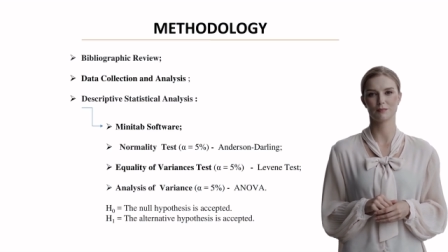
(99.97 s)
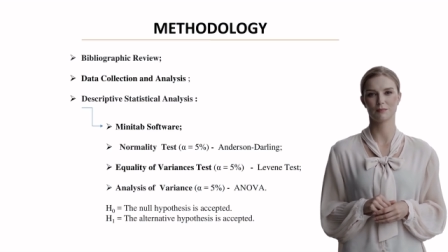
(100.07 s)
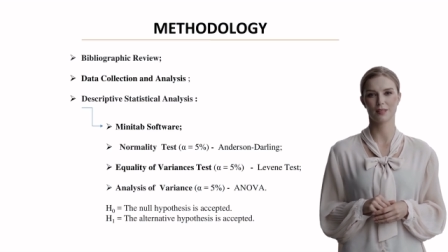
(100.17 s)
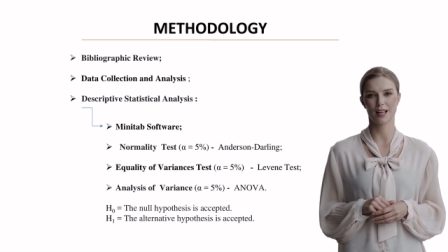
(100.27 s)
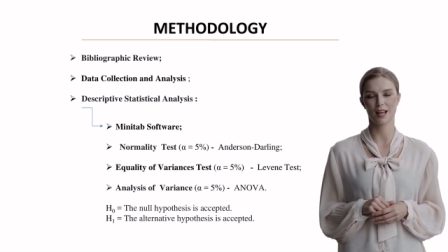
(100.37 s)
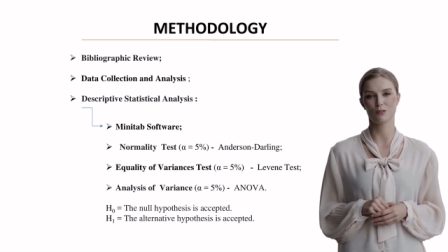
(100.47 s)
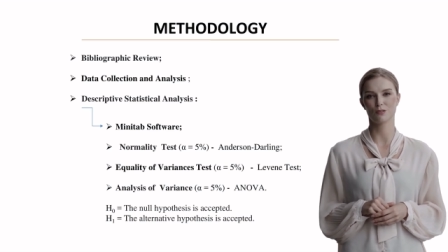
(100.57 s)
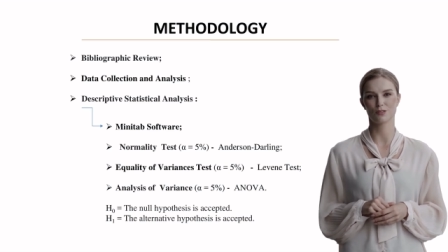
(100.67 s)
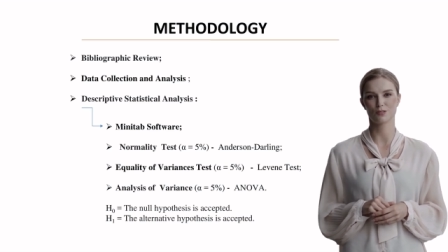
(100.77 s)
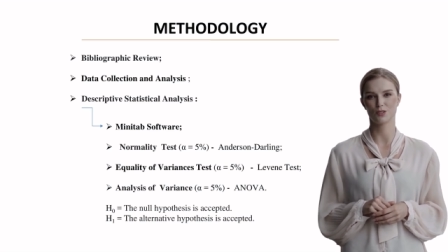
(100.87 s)
the
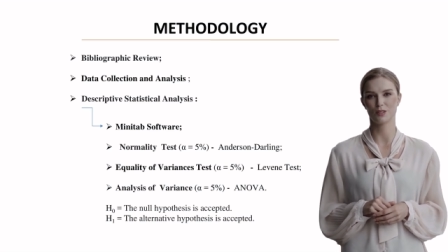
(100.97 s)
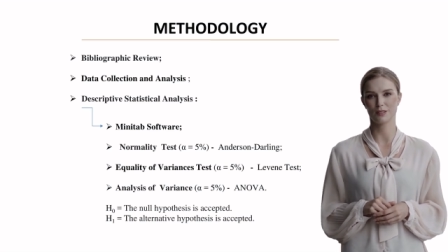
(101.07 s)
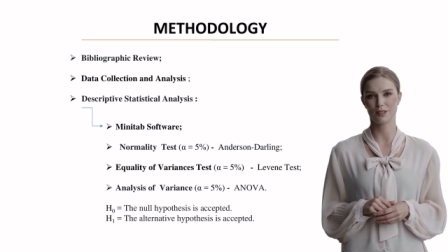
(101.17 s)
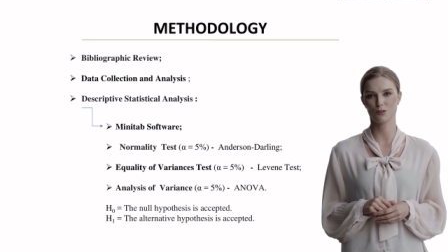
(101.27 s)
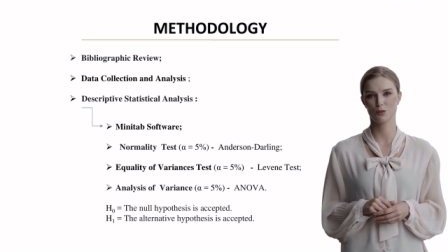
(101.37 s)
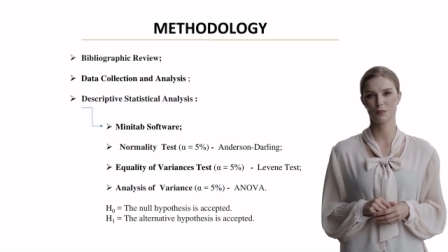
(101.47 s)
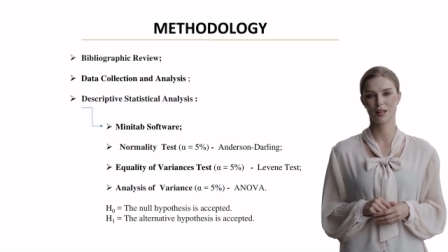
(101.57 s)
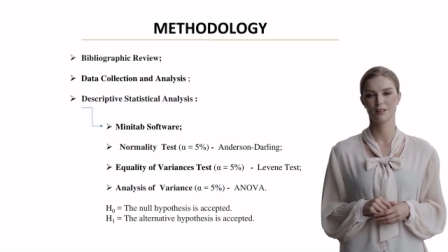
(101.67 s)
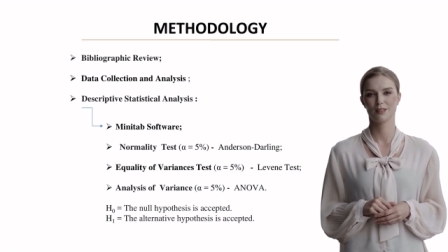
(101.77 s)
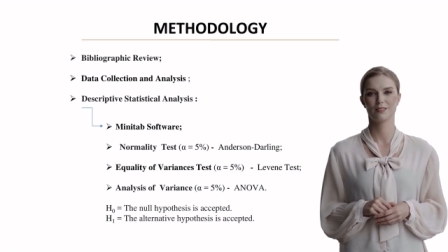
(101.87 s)
Anderson Darling
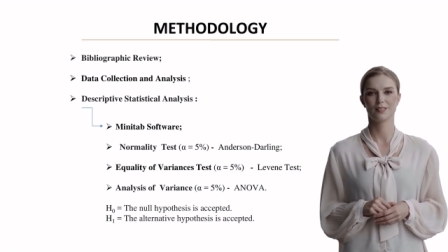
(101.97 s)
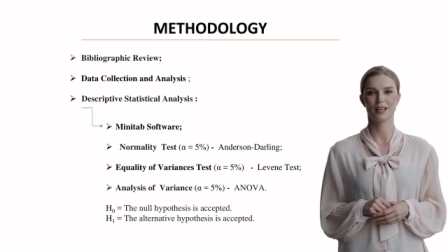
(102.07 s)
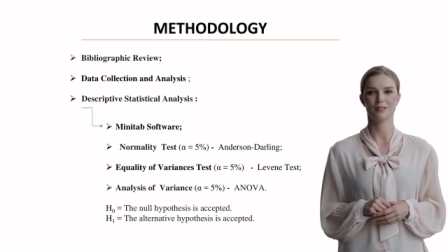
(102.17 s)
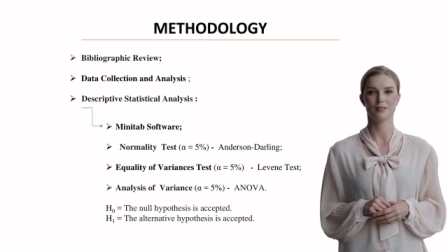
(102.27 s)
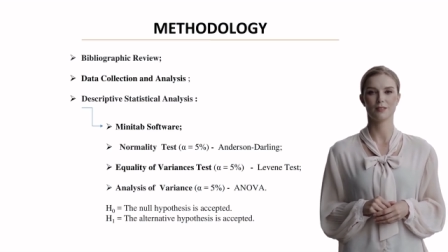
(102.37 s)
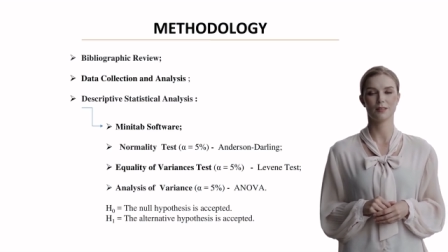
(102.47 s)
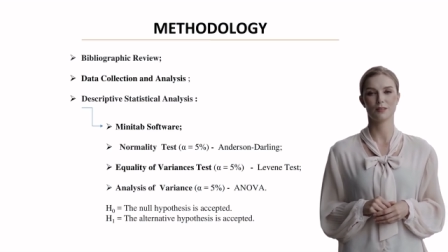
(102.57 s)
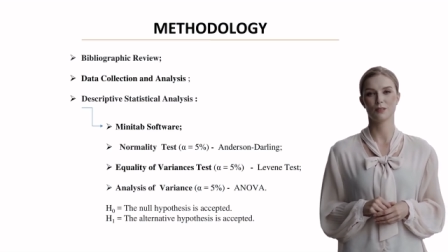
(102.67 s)
normality test,